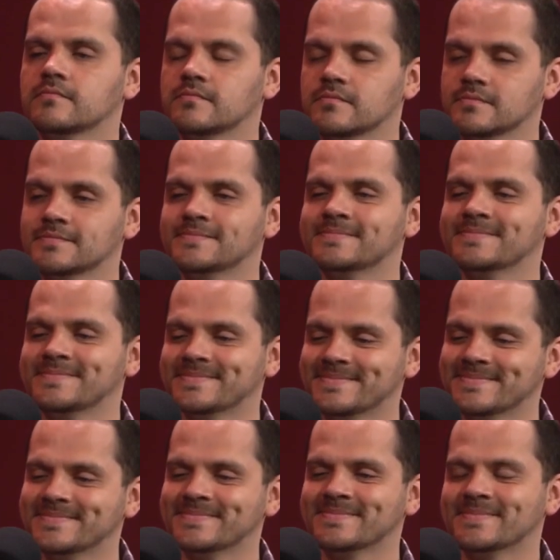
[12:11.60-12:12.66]
it's
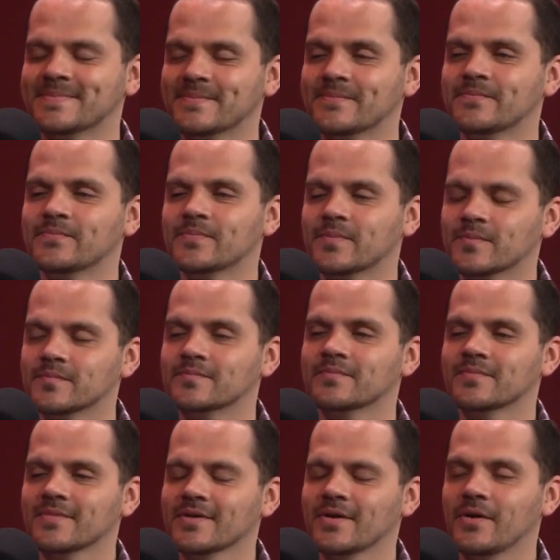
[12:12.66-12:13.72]
it's the most amazing
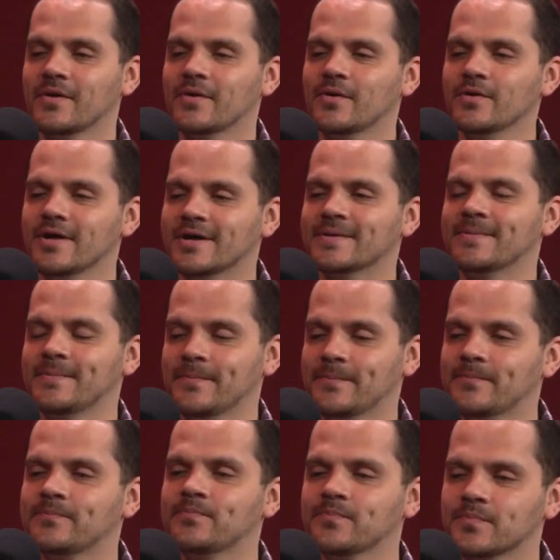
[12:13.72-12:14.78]
thing, right? You oh, don't yeah. want to be
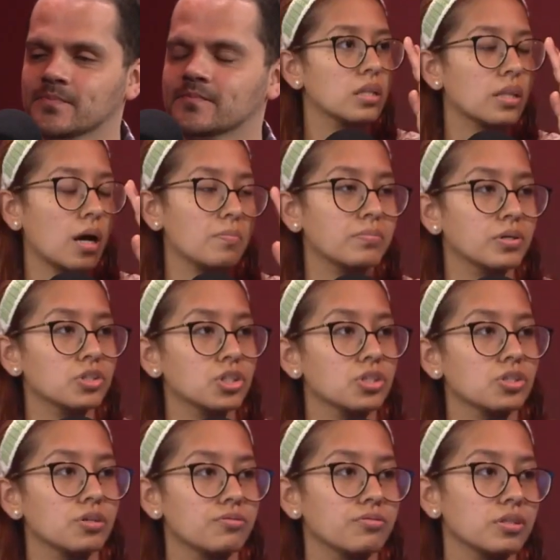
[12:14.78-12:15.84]
with somebody that
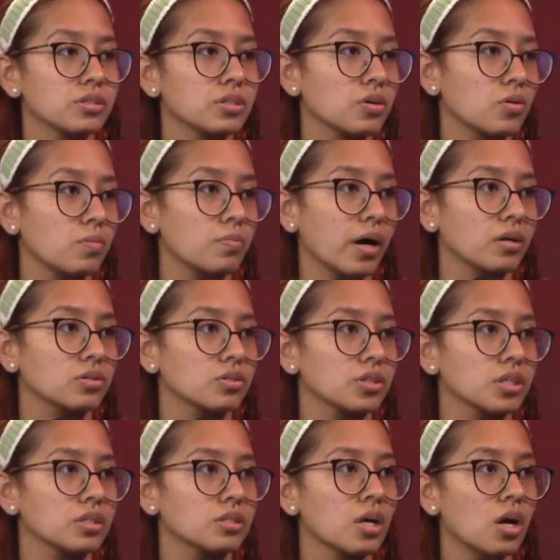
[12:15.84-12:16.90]
pushes your physical
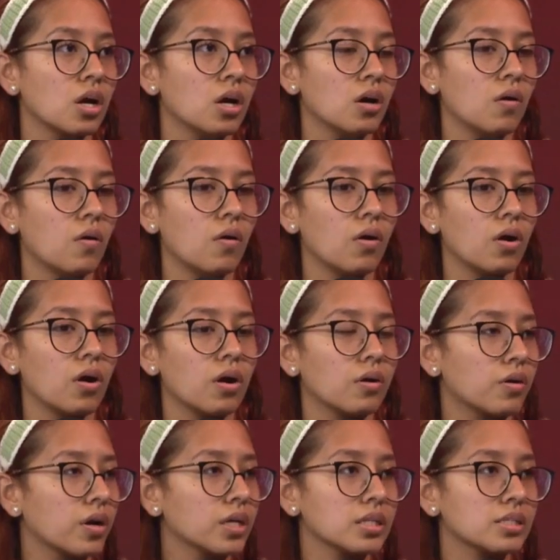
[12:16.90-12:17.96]
boundaries or mm.
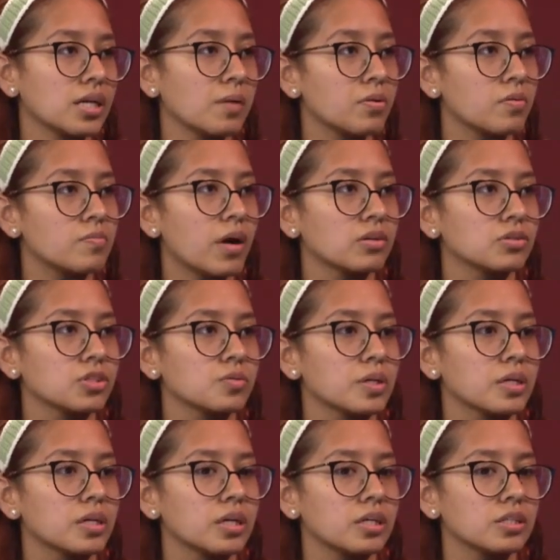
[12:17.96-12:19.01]
or any type of boundaries
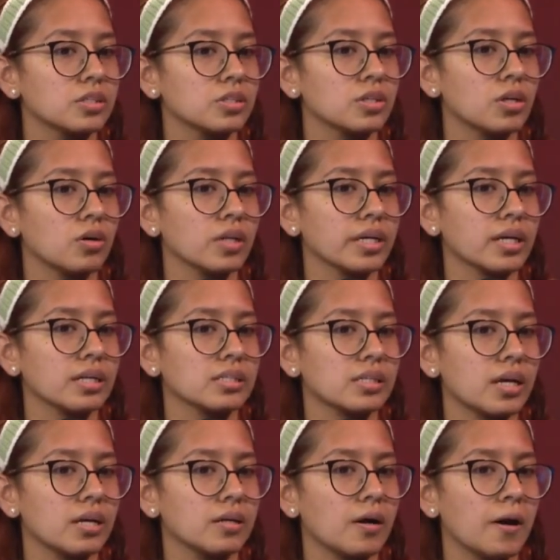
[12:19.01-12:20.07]
because you know, like I
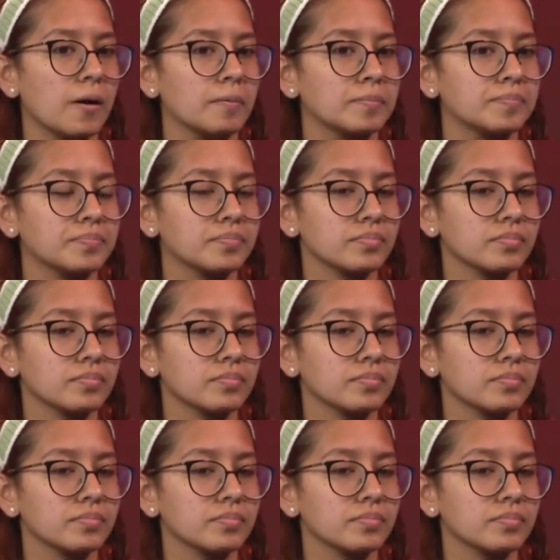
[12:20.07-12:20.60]
said, um,